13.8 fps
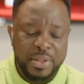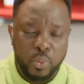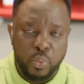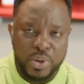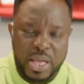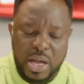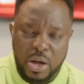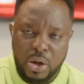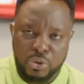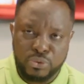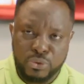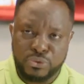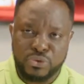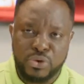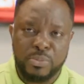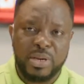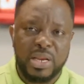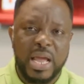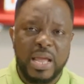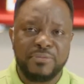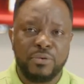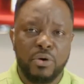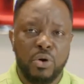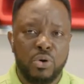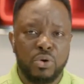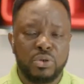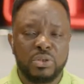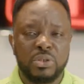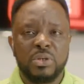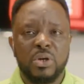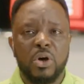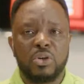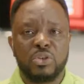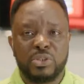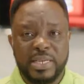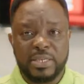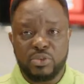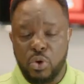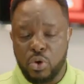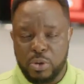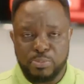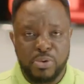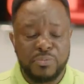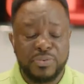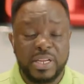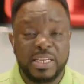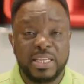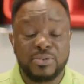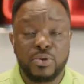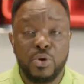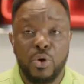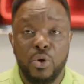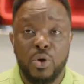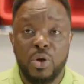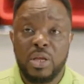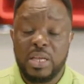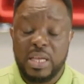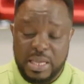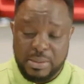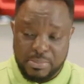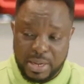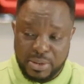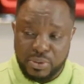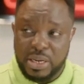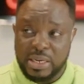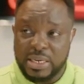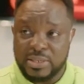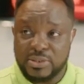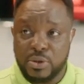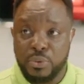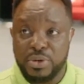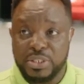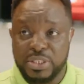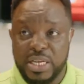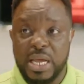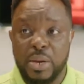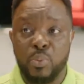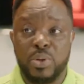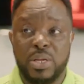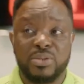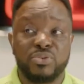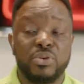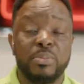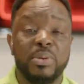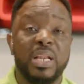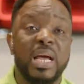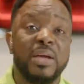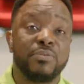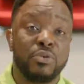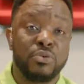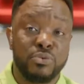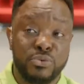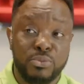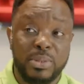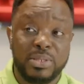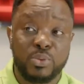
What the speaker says: We are also streaming live on TikTok, Prophet underscore Emmanuel underscore Adjei. And we are streaming live on Zoom as